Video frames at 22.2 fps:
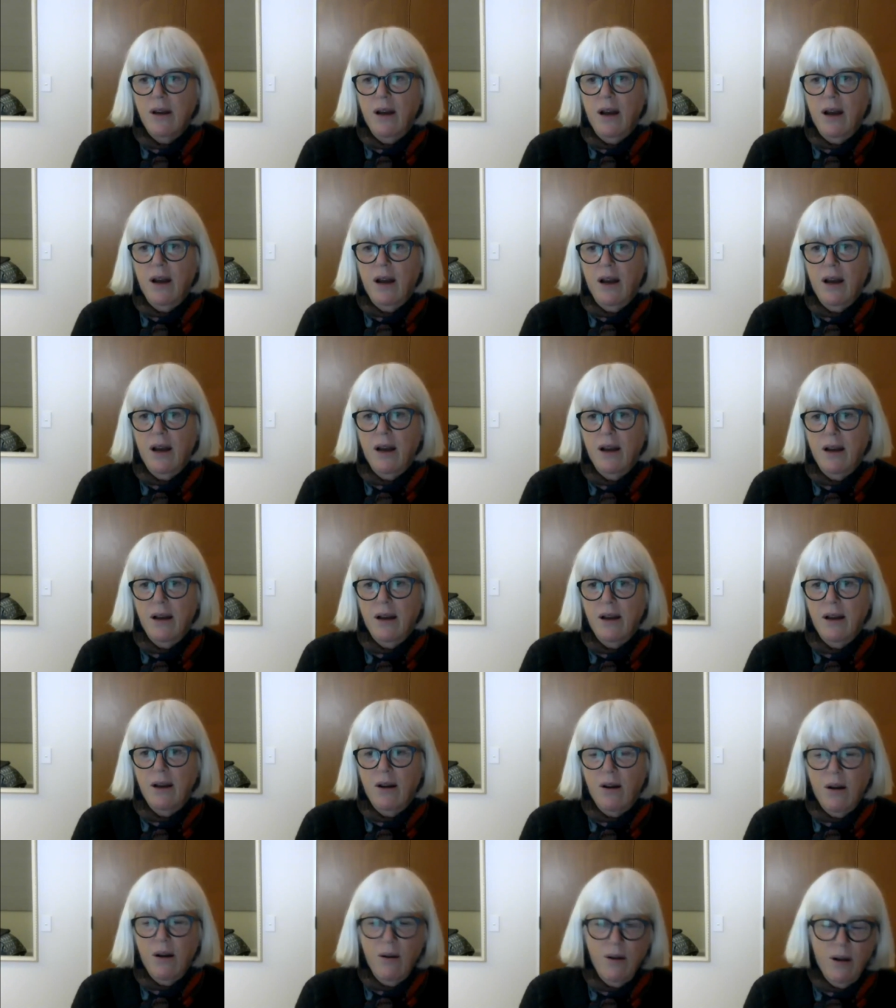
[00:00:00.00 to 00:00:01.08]

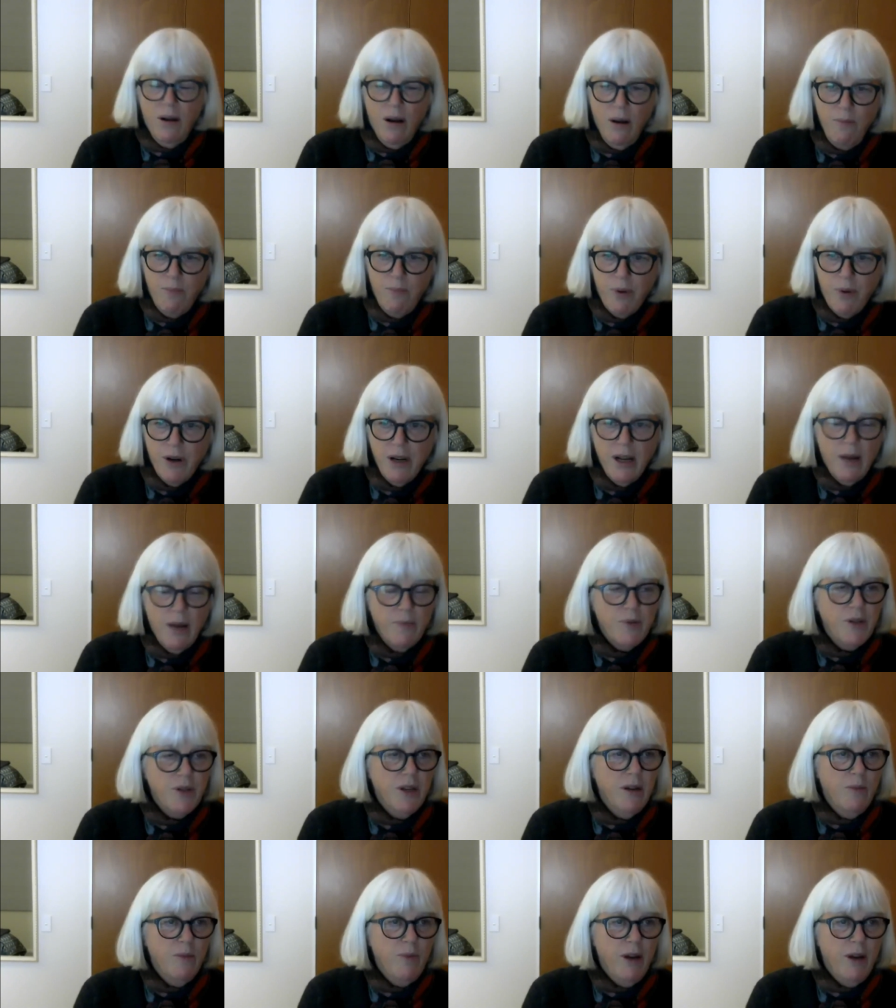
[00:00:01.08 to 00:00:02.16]
I'm pretty
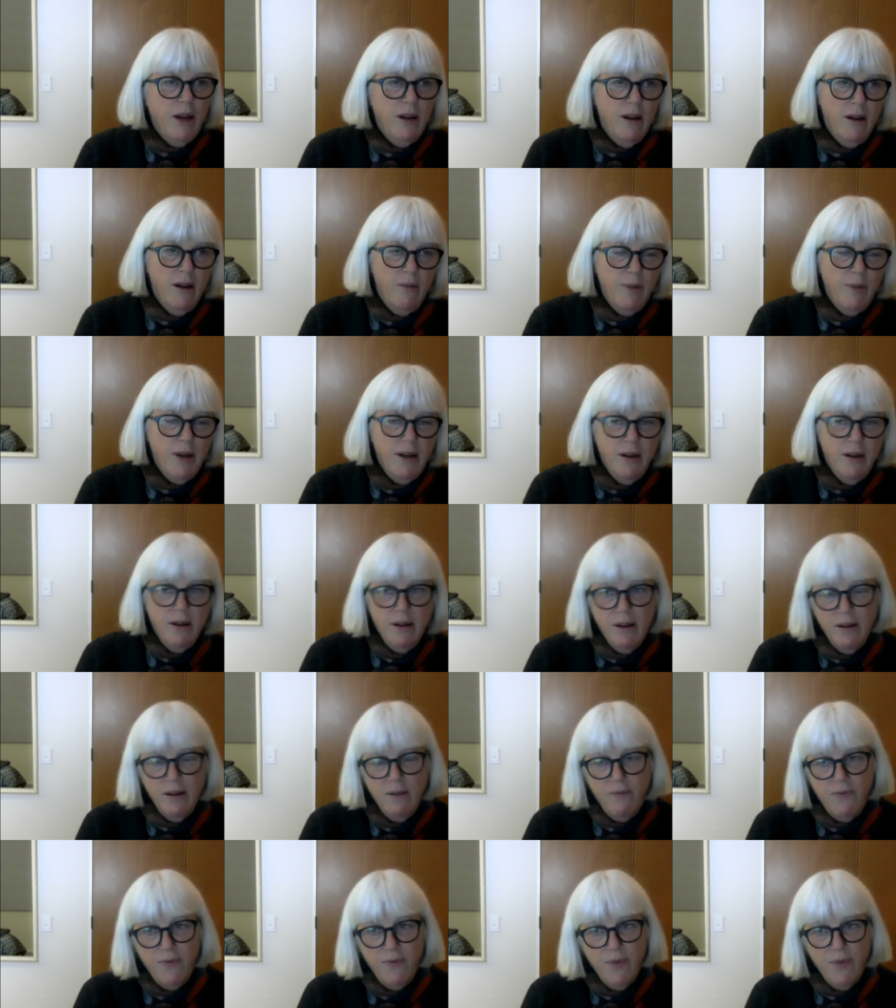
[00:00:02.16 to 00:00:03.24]
upset about, I mean,
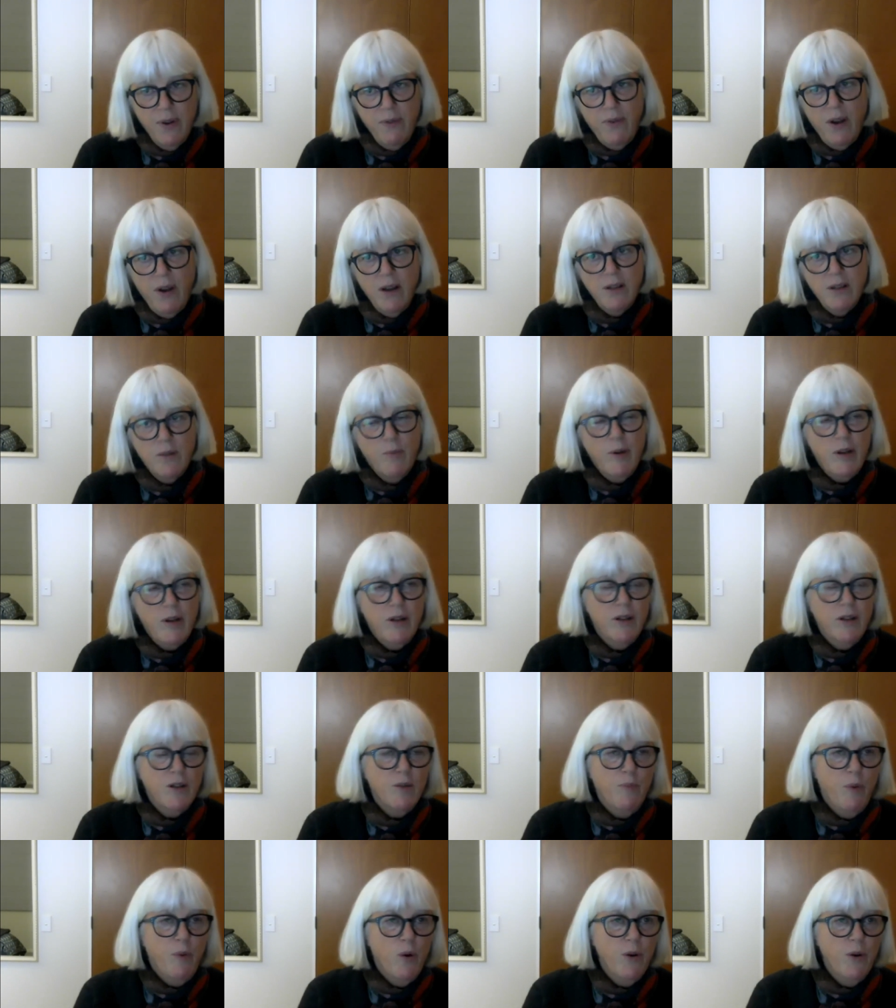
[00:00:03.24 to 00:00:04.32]
if I was a bit
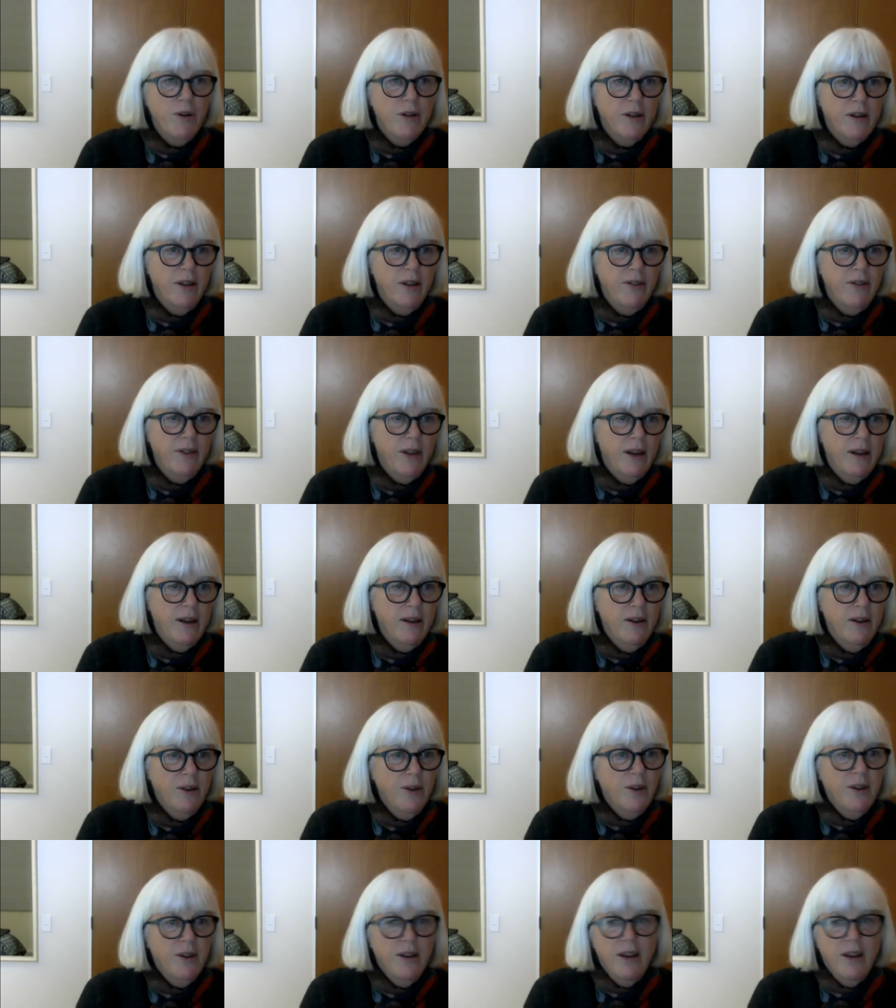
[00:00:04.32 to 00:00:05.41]
disappointed in
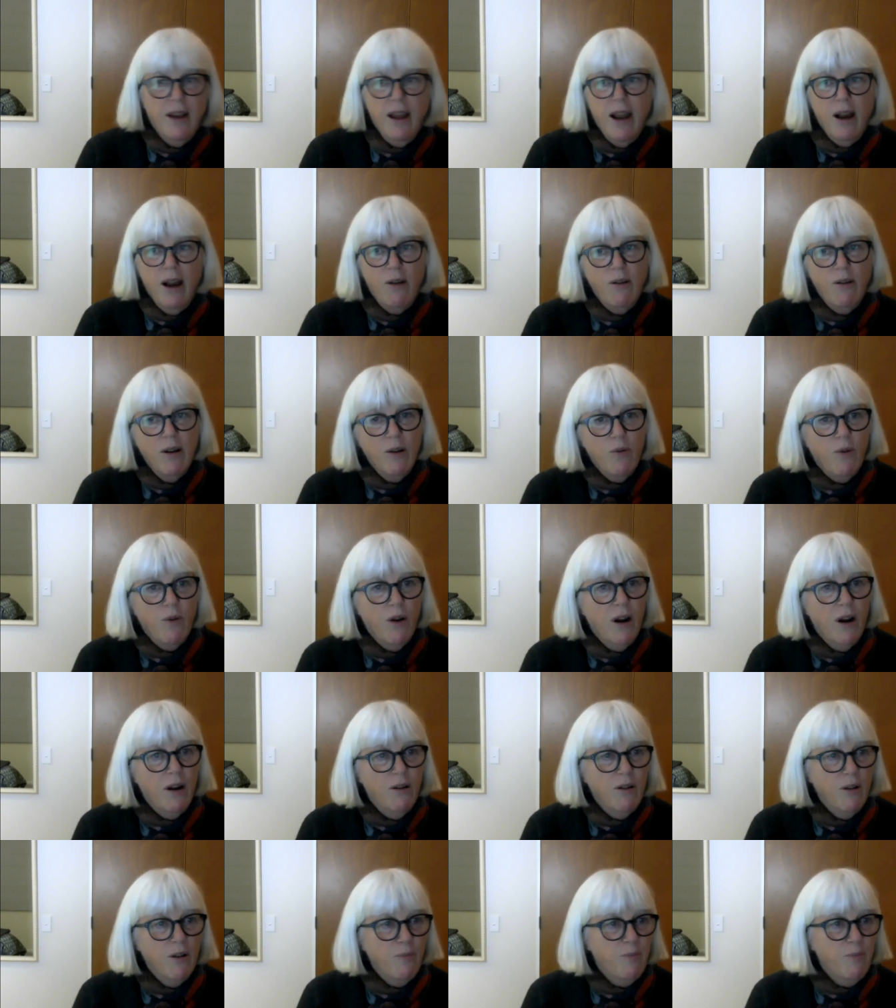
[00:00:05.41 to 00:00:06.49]
our
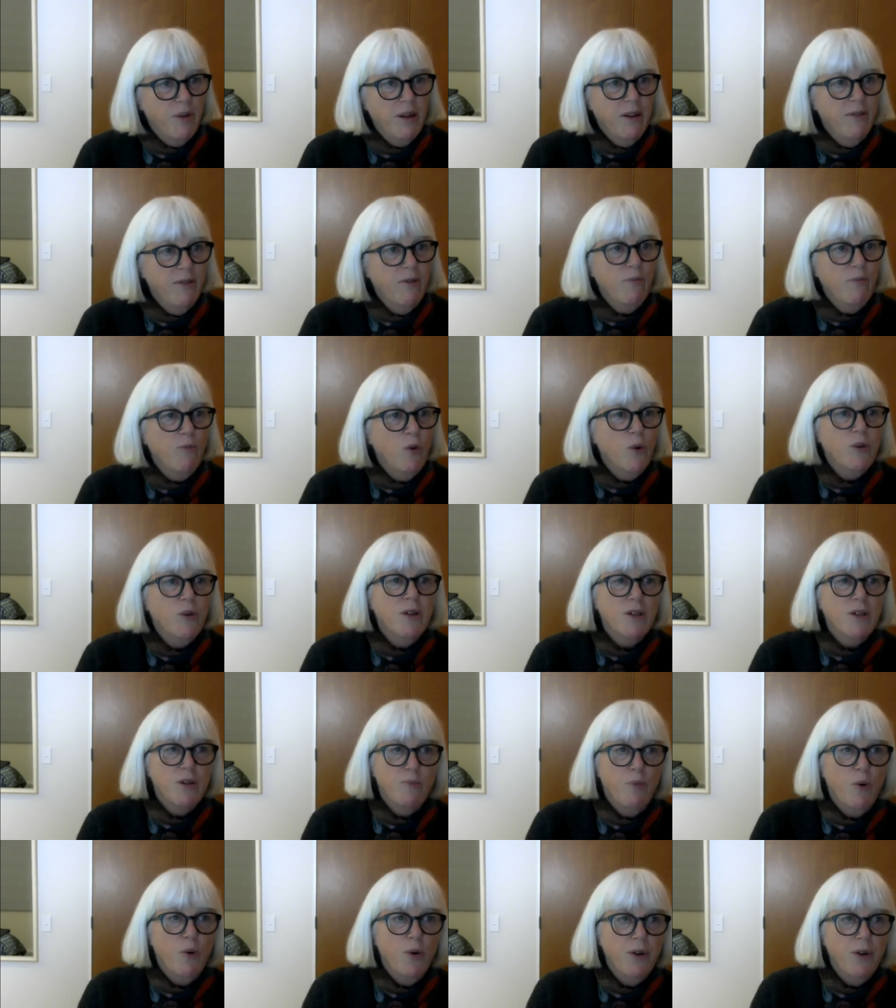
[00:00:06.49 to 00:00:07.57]
inquiry, I'd be even more
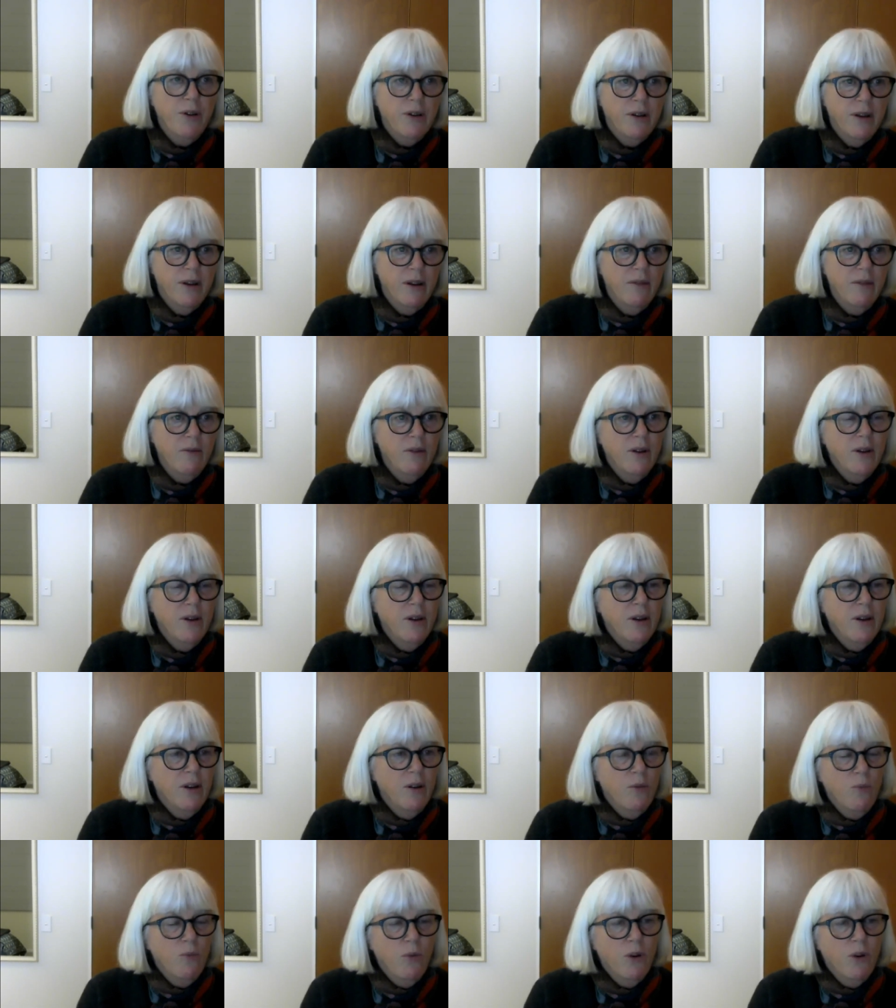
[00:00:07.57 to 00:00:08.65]
disappointed in
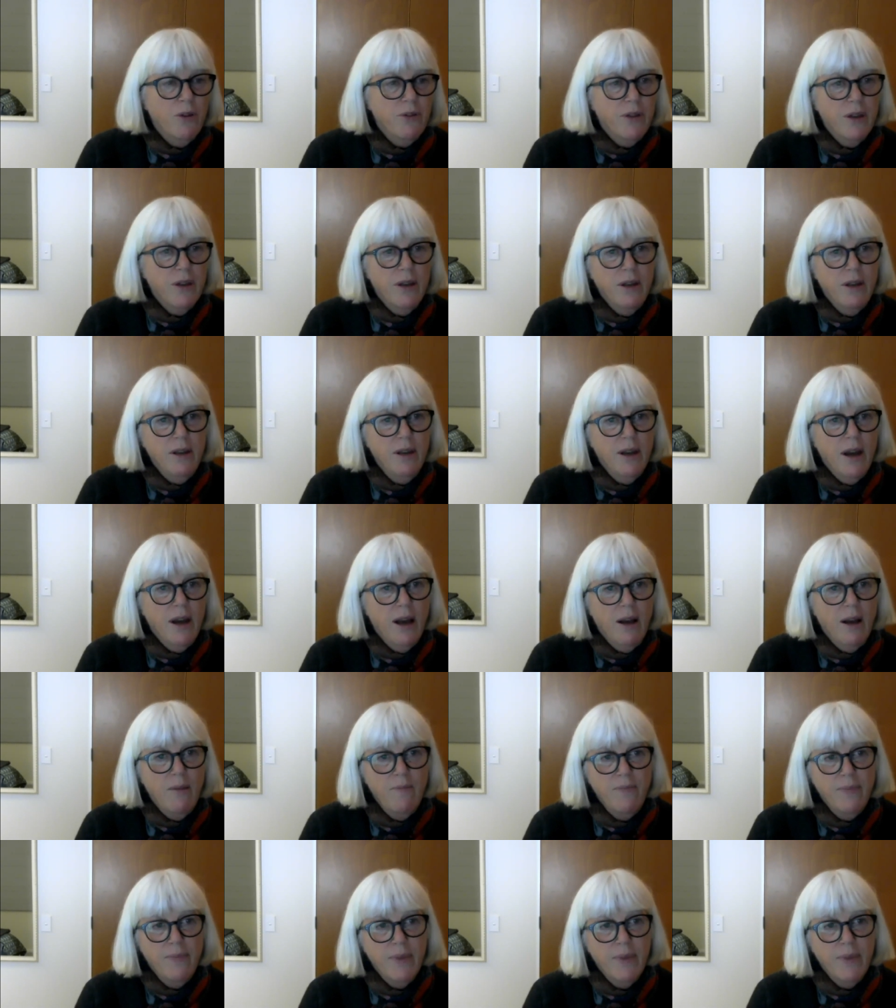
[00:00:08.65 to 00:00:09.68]
what the